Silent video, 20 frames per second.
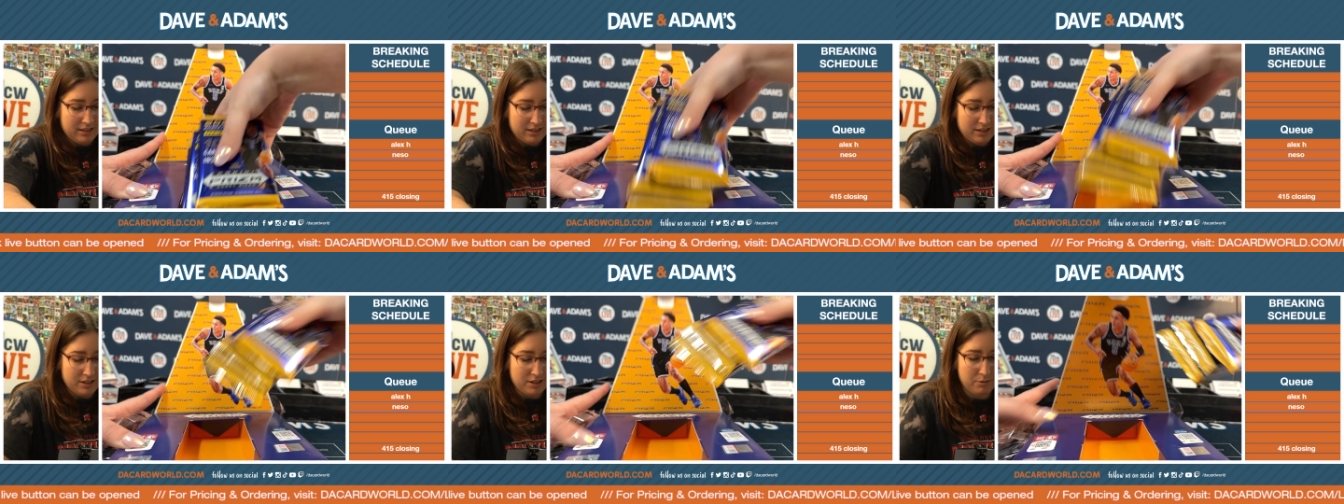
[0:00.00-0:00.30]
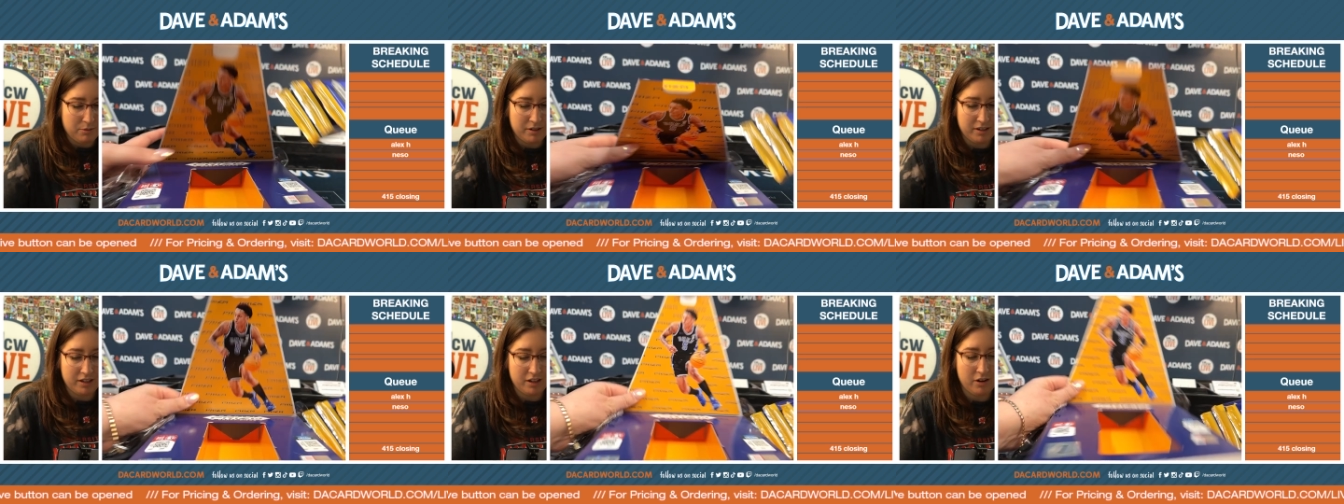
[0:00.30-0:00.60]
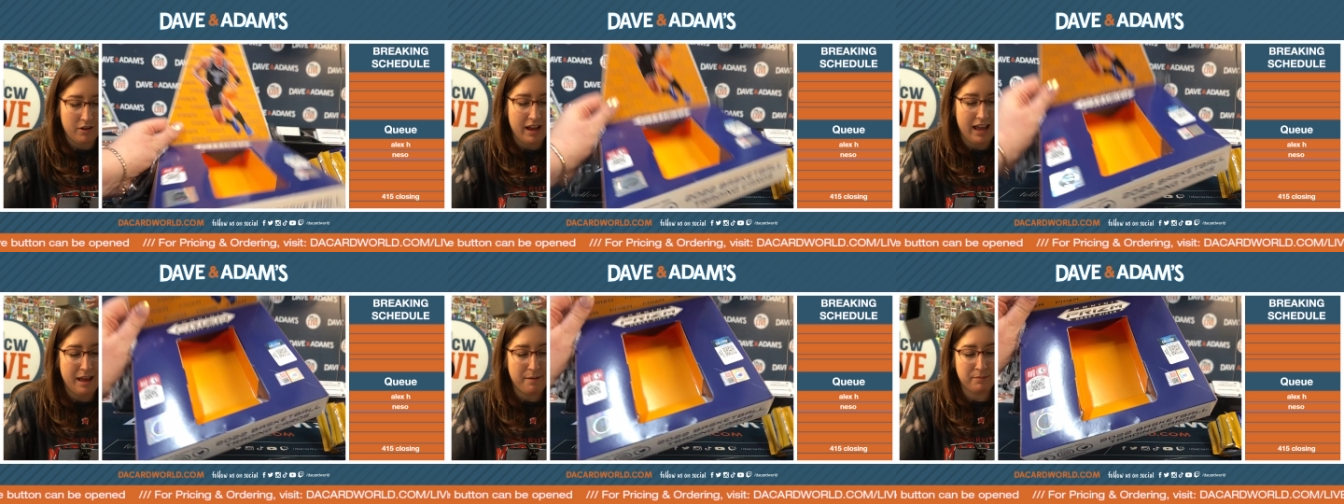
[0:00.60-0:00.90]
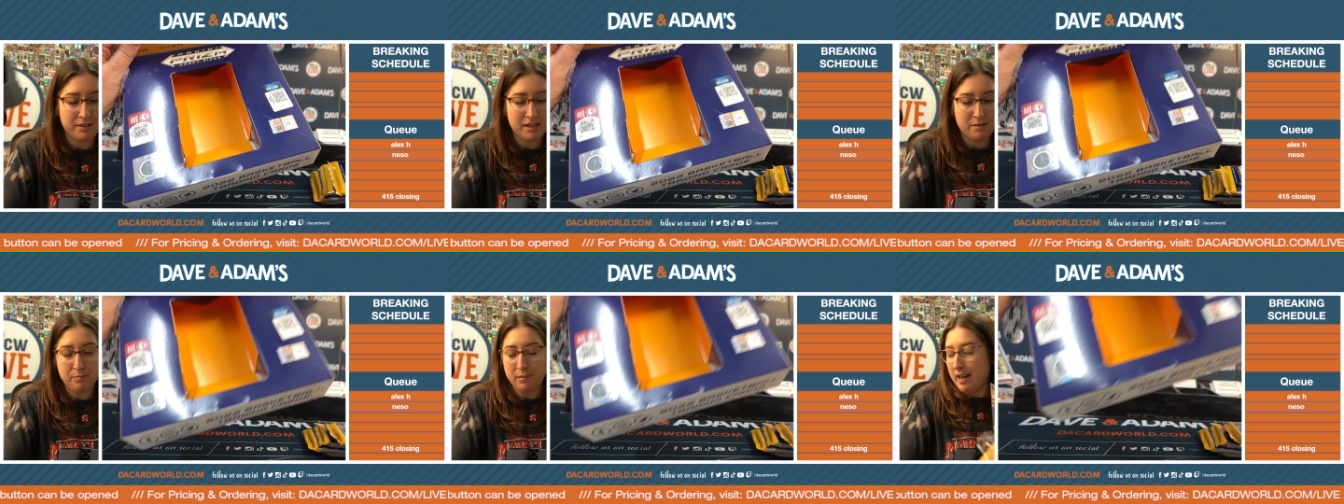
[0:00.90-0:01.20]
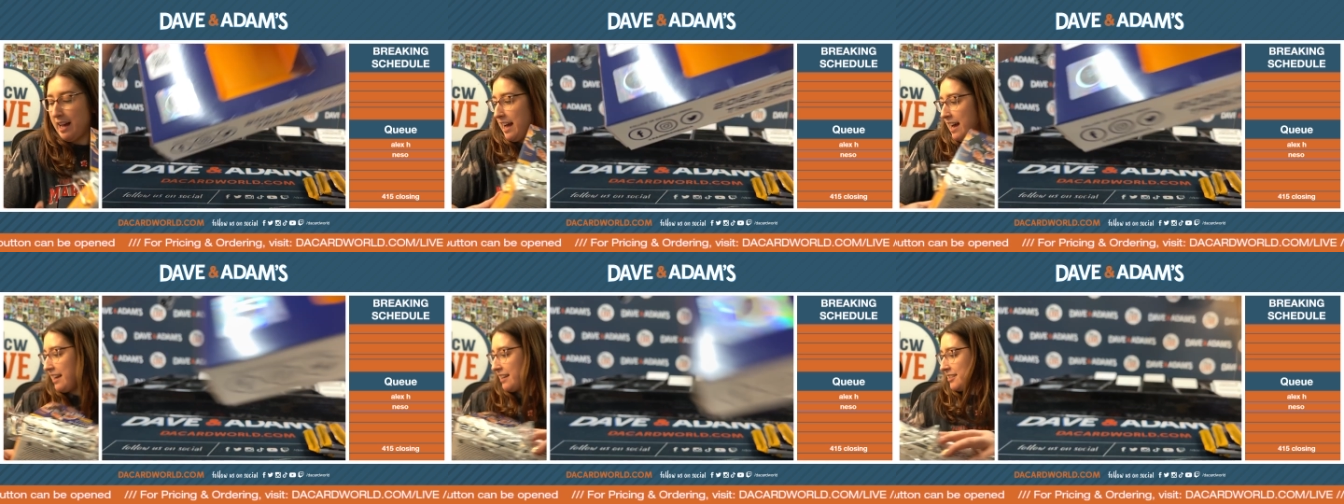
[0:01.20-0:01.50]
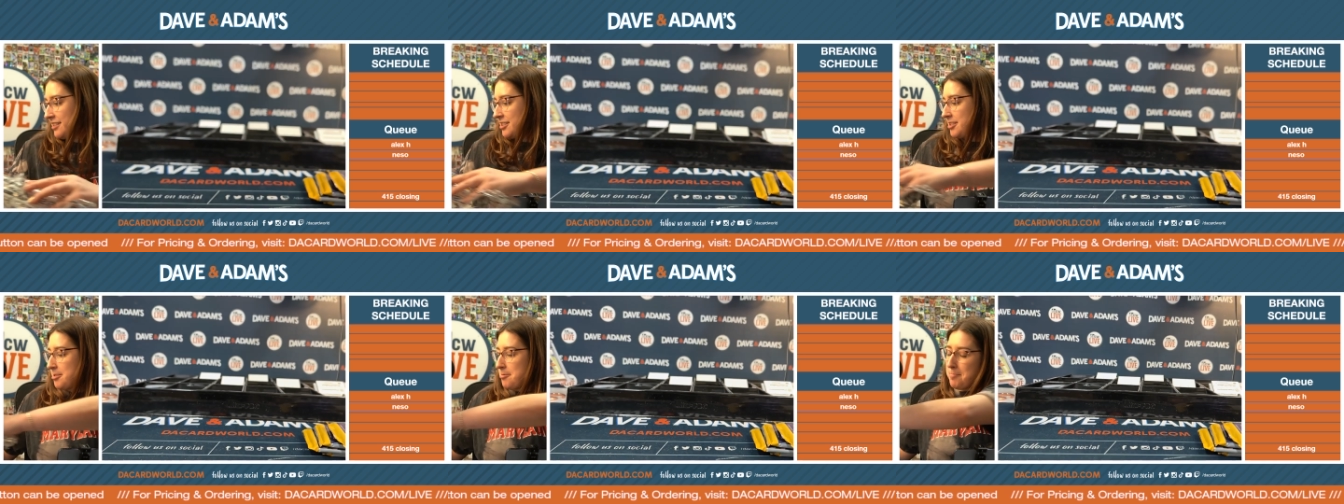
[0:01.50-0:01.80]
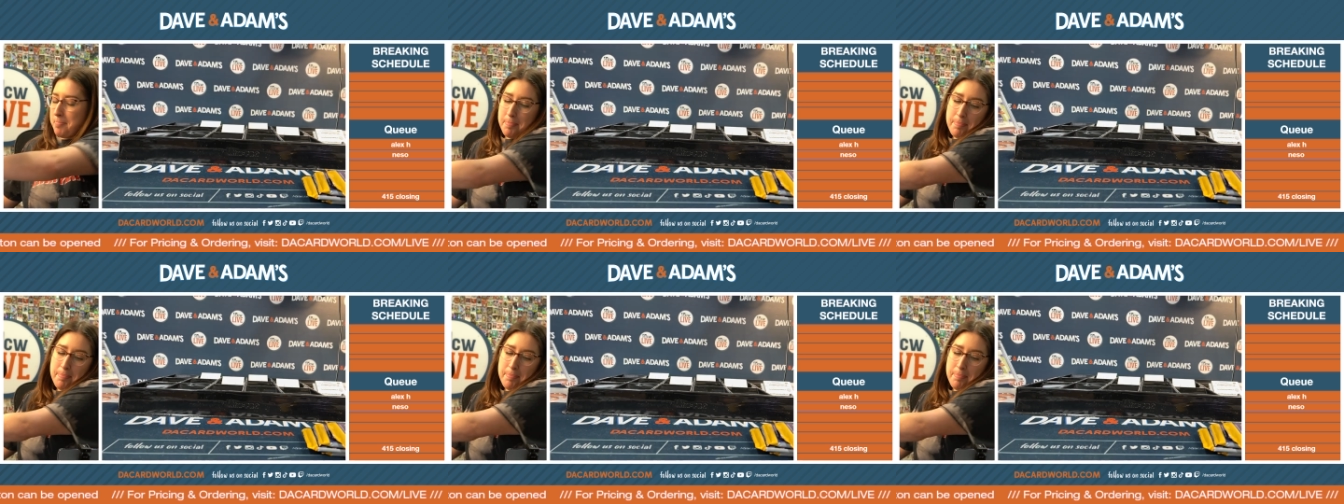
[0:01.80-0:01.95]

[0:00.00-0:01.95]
So we're going to go empty box.